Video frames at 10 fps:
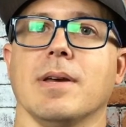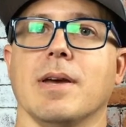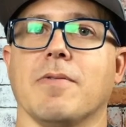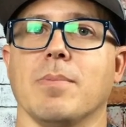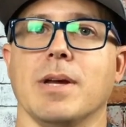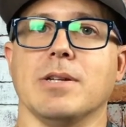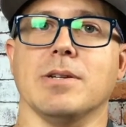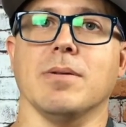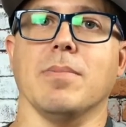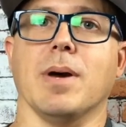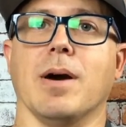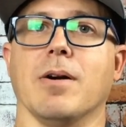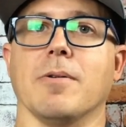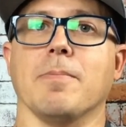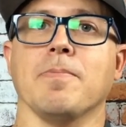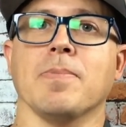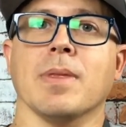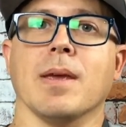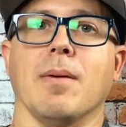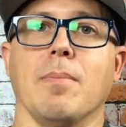information about
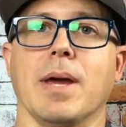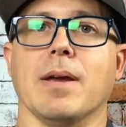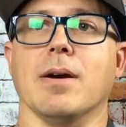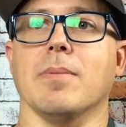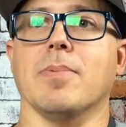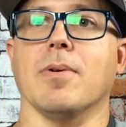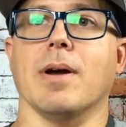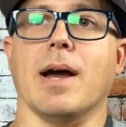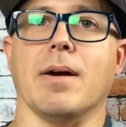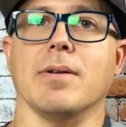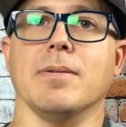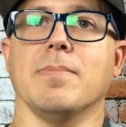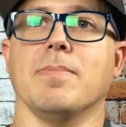makeup or how to